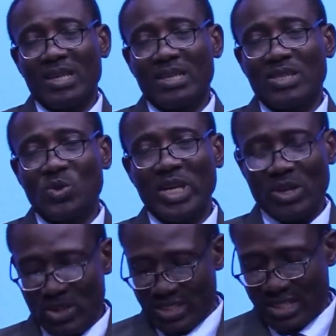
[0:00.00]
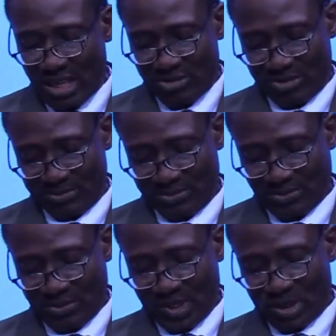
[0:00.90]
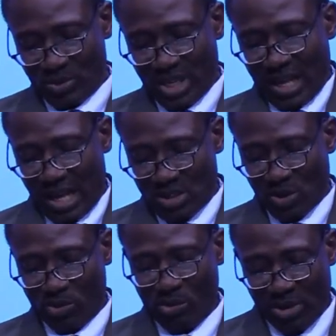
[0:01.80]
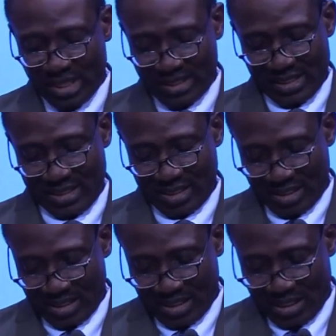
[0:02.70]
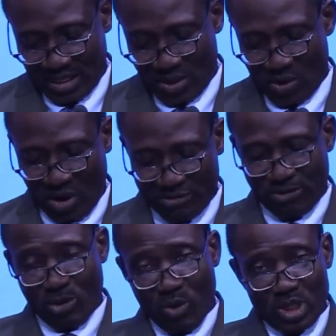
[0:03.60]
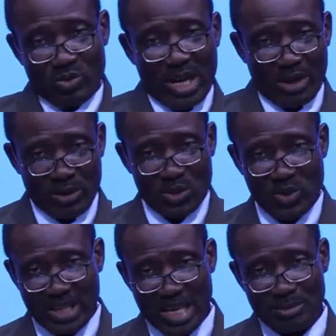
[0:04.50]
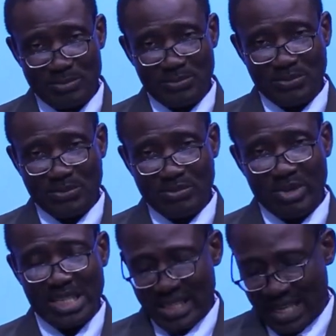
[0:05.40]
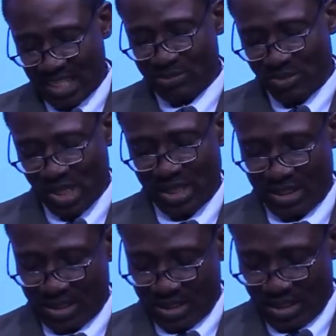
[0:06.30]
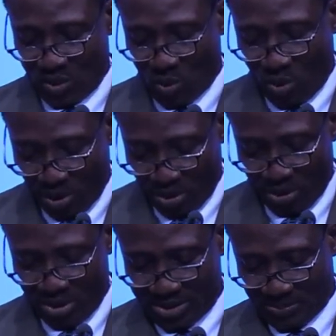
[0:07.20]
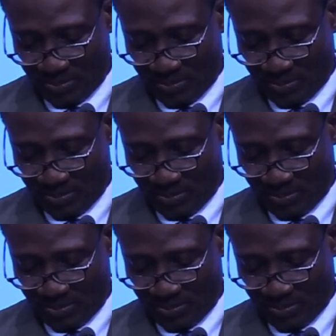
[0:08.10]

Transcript: So let us give with a heart of humility, not for what we are going to gain, but let it be to honor God.